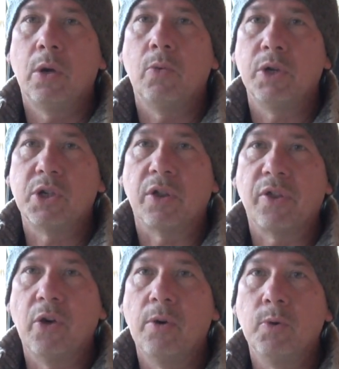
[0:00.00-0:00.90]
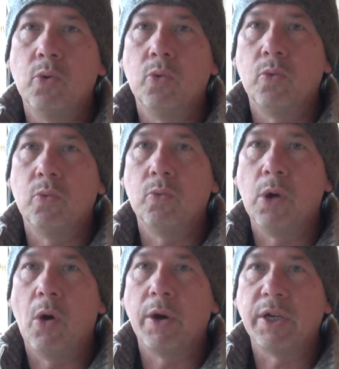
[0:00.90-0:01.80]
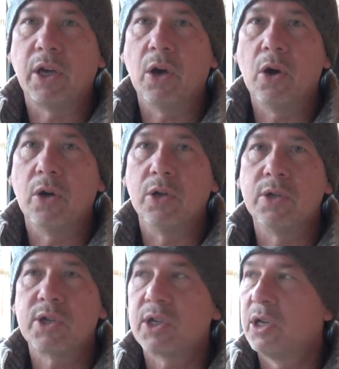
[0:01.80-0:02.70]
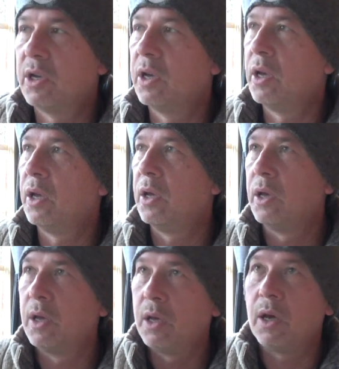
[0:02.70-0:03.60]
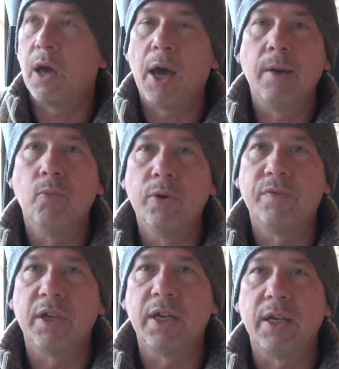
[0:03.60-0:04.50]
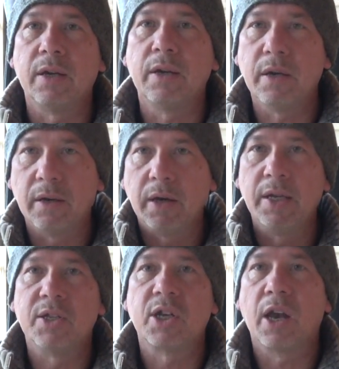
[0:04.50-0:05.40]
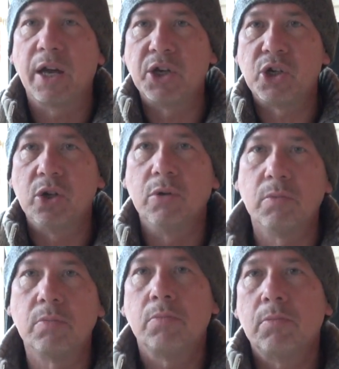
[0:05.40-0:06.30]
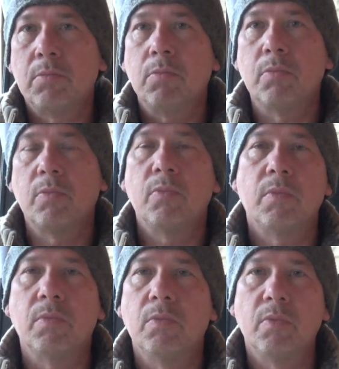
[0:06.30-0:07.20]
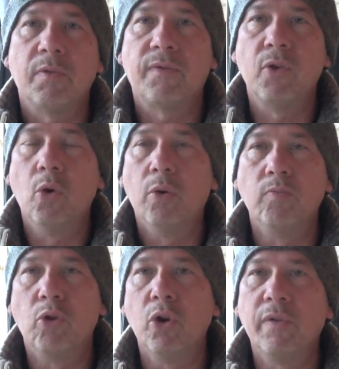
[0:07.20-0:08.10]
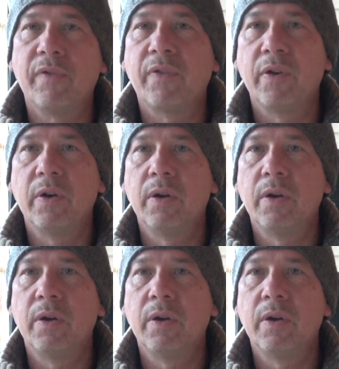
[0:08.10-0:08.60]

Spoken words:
which are thermal line curtains, and with the insulation floor and roof,